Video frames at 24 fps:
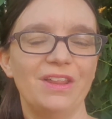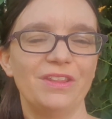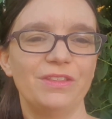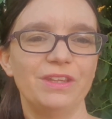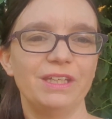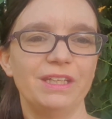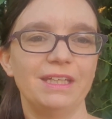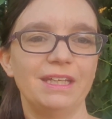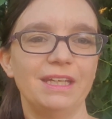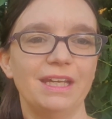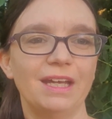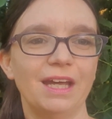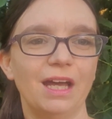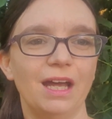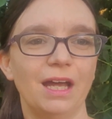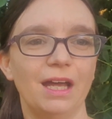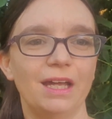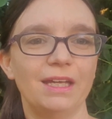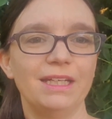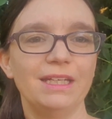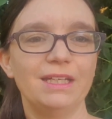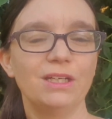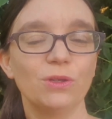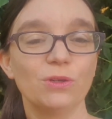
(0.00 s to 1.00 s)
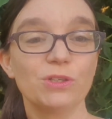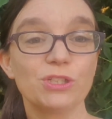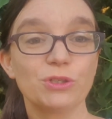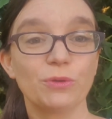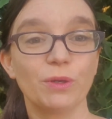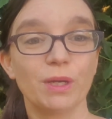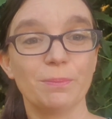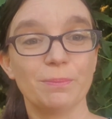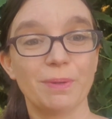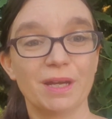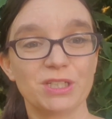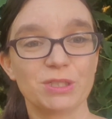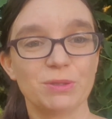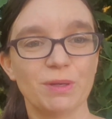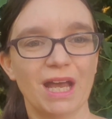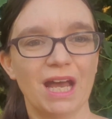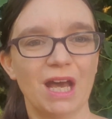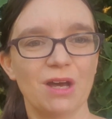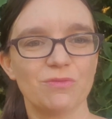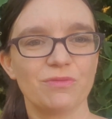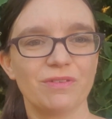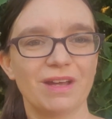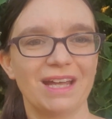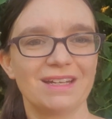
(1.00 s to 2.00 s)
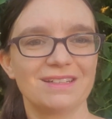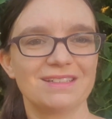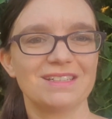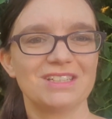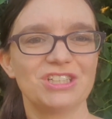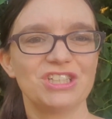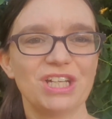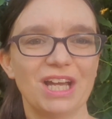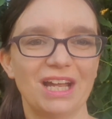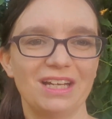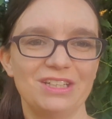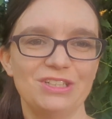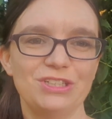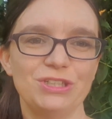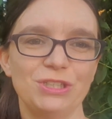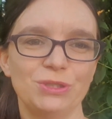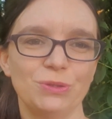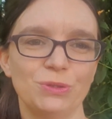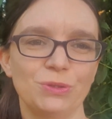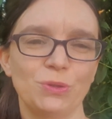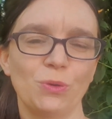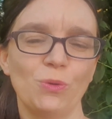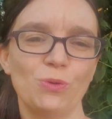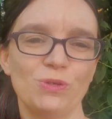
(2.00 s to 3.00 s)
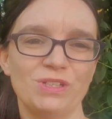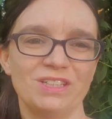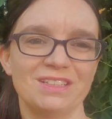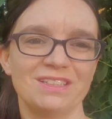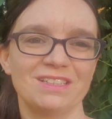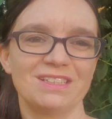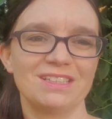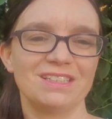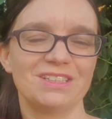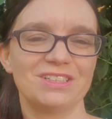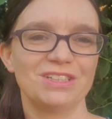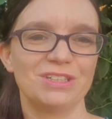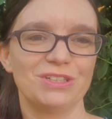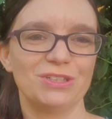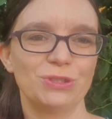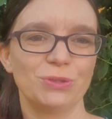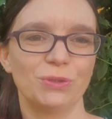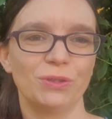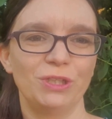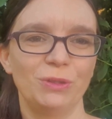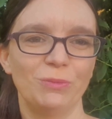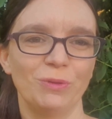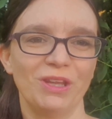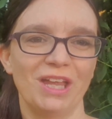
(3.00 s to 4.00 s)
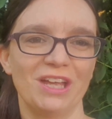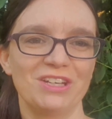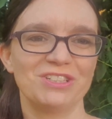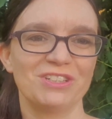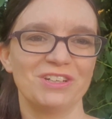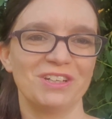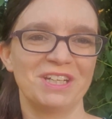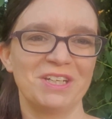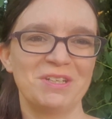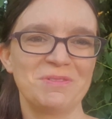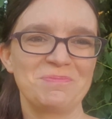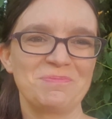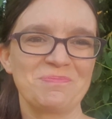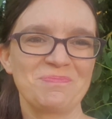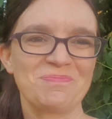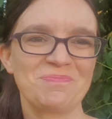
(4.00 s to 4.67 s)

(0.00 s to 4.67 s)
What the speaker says: the ecological impact you have and to challenge your audiences to join you on that journey.